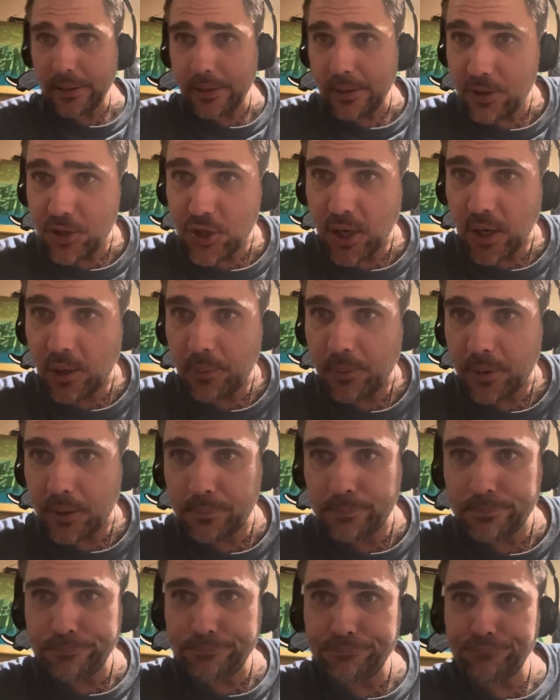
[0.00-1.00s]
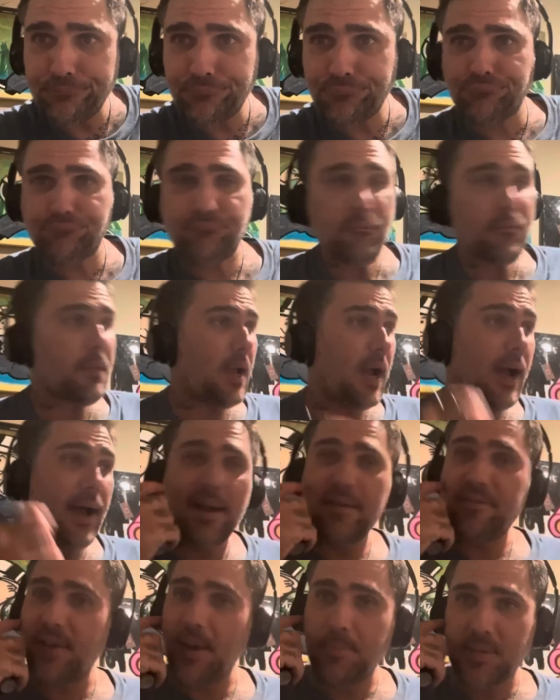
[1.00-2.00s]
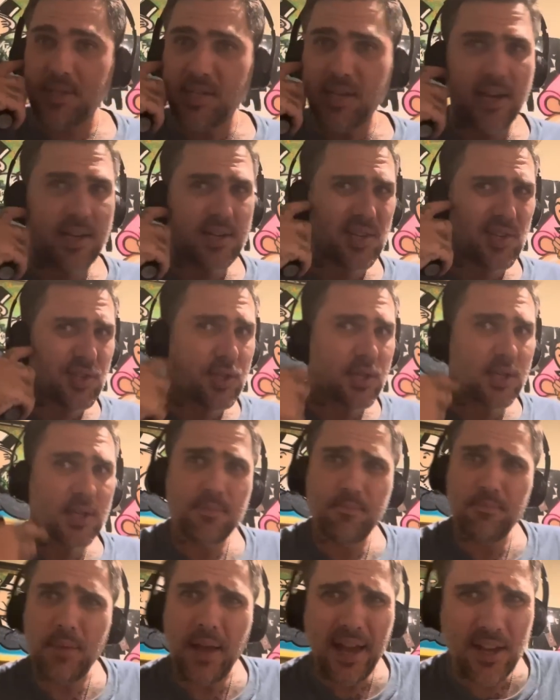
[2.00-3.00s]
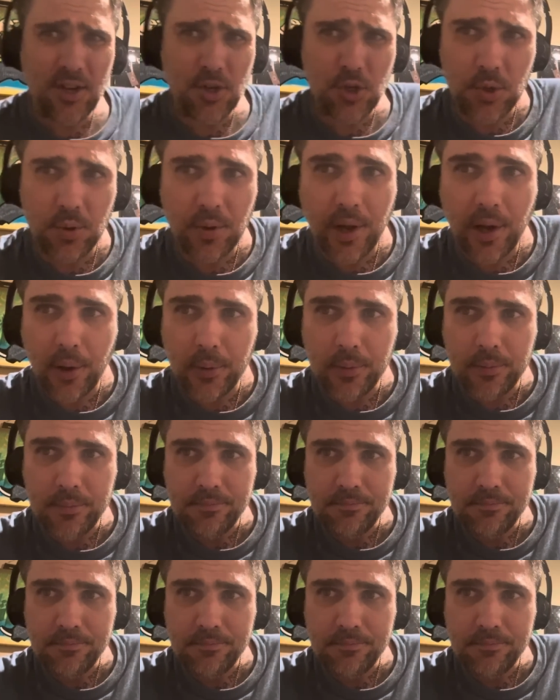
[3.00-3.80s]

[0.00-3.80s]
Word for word: gentlemen. I have hepatitis C, as you know.